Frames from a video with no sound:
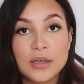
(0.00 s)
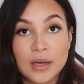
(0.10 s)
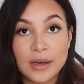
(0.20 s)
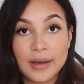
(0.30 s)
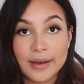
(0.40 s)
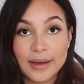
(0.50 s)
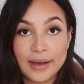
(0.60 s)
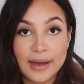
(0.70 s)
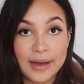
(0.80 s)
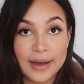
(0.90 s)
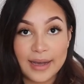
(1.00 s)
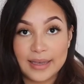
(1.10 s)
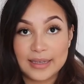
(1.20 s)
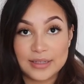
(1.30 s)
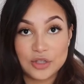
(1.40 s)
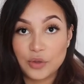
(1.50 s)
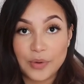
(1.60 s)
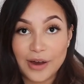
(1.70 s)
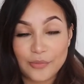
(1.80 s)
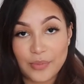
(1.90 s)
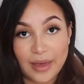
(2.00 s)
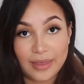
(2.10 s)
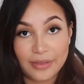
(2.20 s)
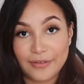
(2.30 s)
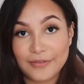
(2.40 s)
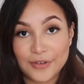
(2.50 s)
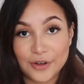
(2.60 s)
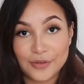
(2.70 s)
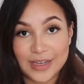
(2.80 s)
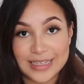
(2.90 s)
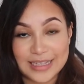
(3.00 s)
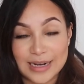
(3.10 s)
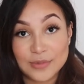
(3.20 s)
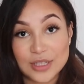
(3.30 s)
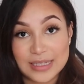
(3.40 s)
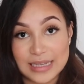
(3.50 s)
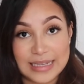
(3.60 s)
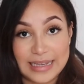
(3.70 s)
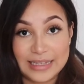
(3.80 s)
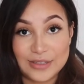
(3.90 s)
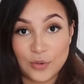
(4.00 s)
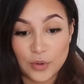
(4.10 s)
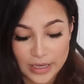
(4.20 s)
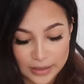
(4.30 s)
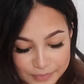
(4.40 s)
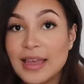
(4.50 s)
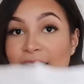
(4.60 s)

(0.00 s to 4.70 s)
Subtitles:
I get super out of breath for no reason. I'm just sitting here talking.